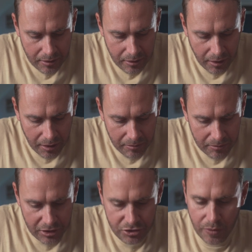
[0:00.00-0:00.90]
Yeah,
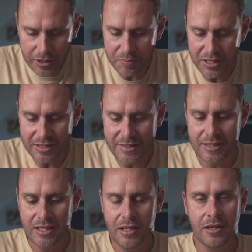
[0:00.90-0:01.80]
it's
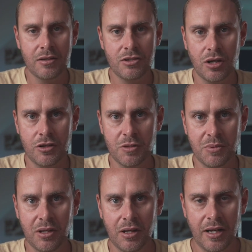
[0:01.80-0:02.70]
USB-C
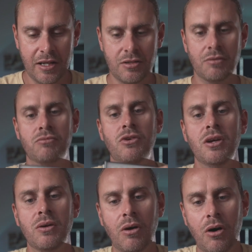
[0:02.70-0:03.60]
chargeable. It has a
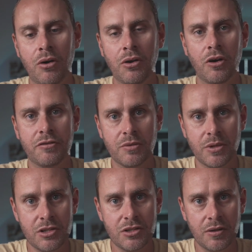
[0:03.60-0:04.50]
real on-off
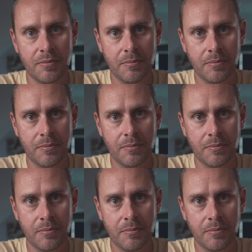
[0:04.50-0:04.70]
switch.